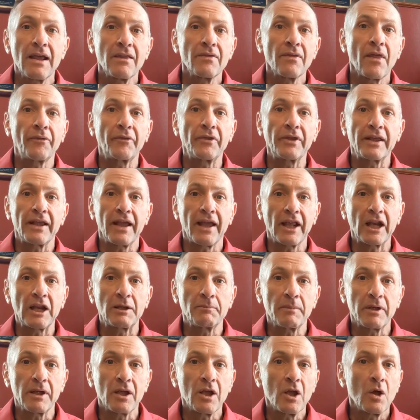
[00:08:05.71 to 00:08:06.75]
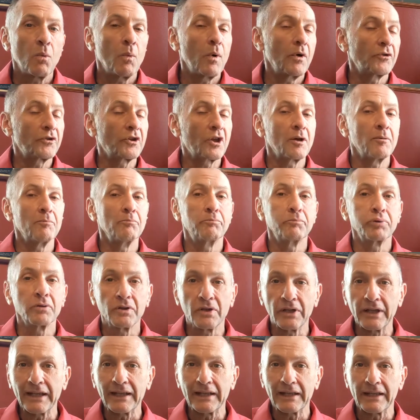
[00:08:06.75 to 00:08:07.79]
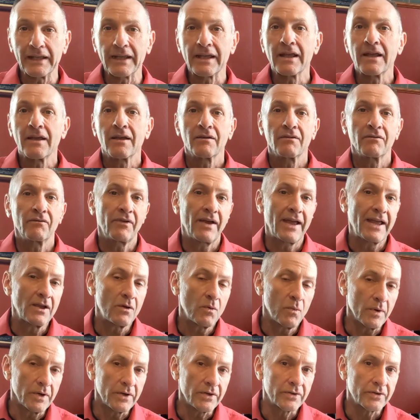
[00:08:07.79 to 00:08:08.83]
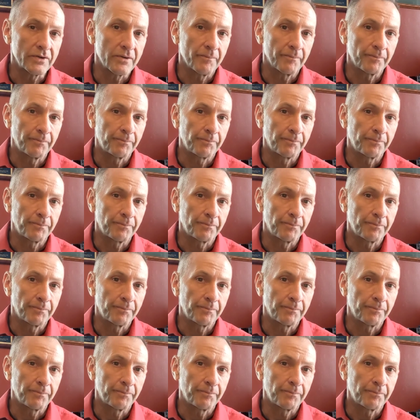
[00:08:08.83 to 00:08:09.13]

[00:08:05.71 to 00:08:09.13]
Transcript: that the enemy was completely vanquished.